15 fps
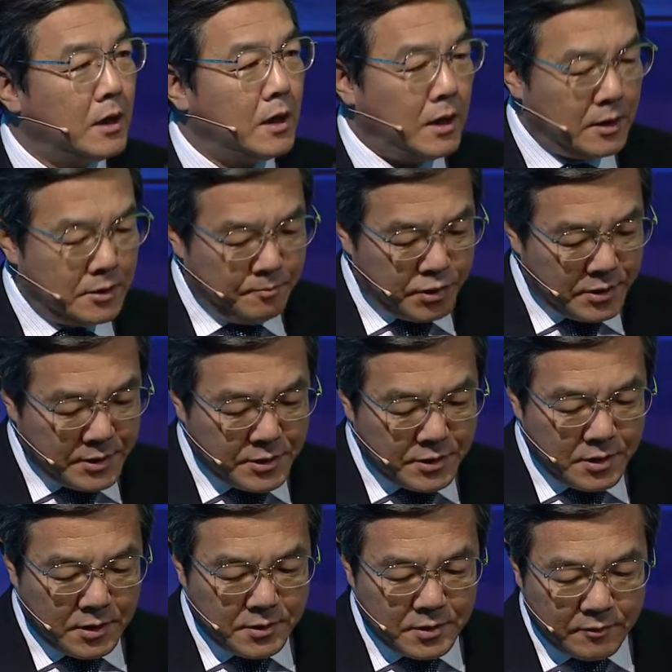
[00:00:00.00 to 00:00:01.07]

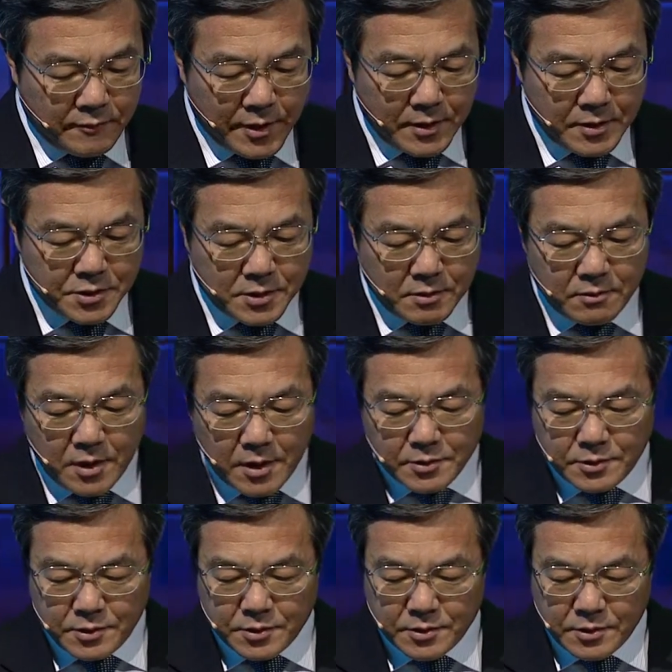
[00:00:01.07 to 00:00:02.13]
unprecedented financial
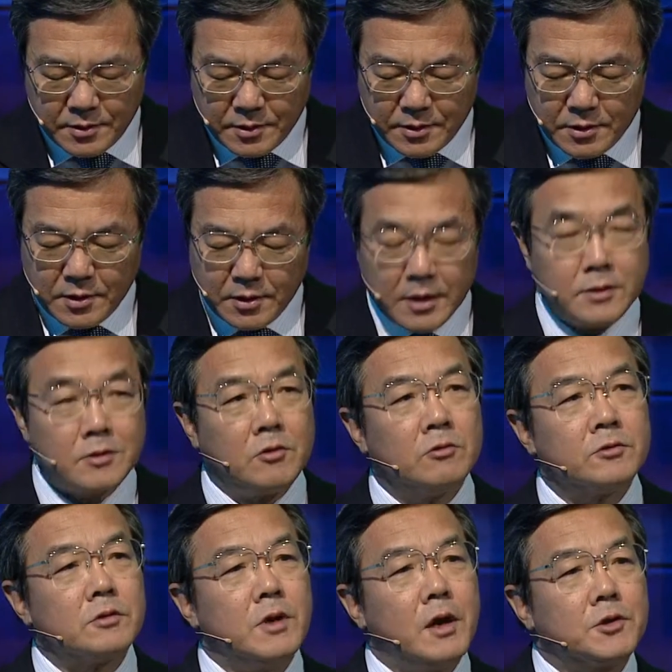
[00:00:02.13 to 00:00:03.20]
crisis and
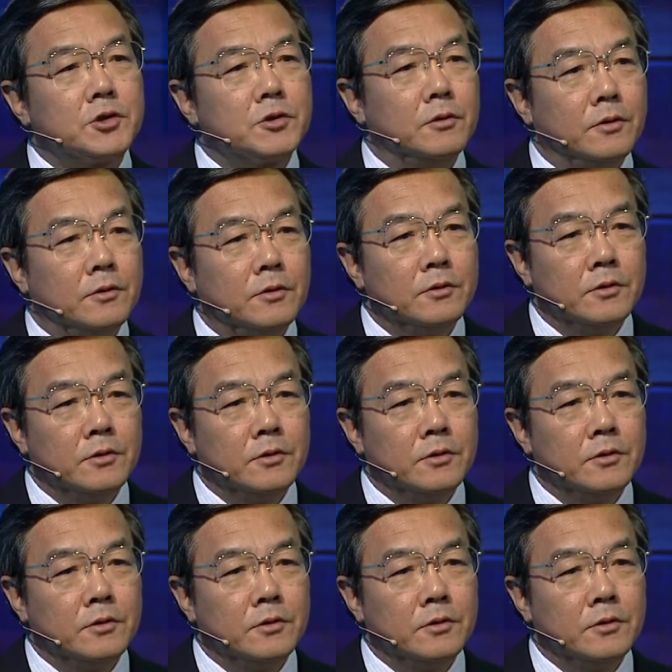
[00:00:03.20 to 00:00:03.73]
contraction